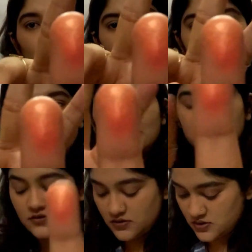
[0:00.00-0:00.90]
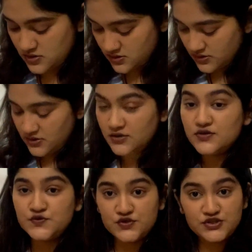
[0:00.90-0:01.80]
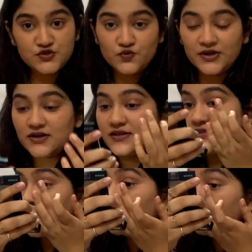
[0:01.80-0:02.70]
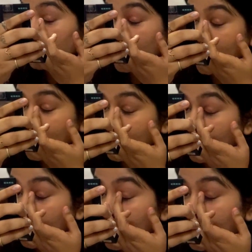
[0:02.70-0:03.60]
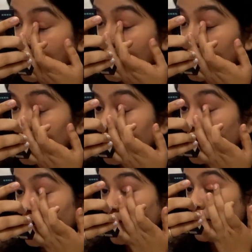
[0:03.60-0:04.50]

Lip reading: two shades? So just doing it the same again, a little.